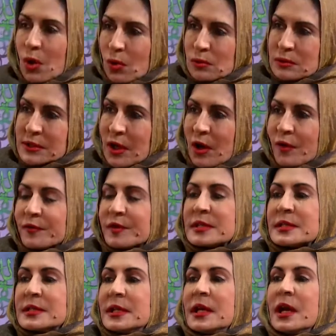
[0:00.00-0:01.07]
older
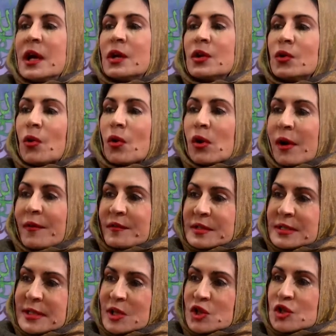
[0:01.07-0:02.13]
obviously your
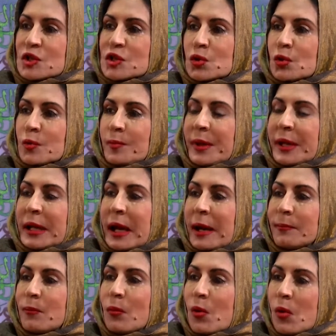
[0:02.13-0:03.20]
conversations could
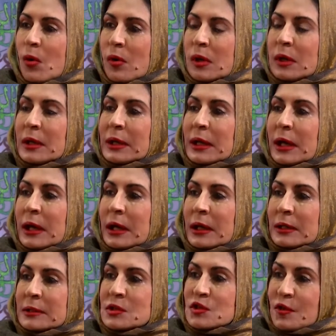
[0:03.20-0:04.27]
become more
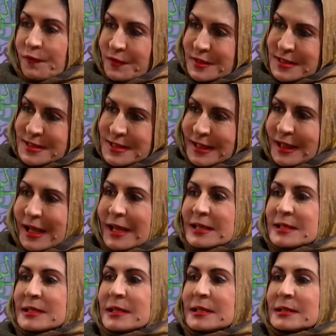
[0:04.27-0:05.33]
uh,
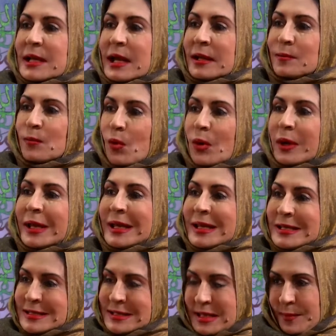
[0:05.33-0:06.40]
sophisticated and more
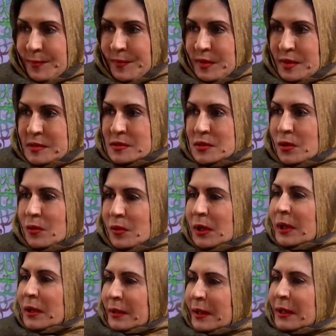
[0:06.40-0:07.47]
in-depth yes. so
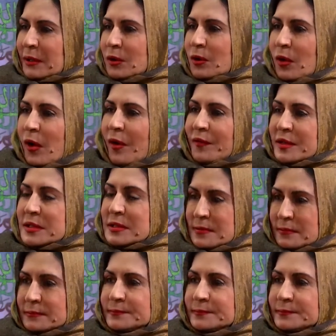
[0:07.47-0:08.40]
the, you know and you just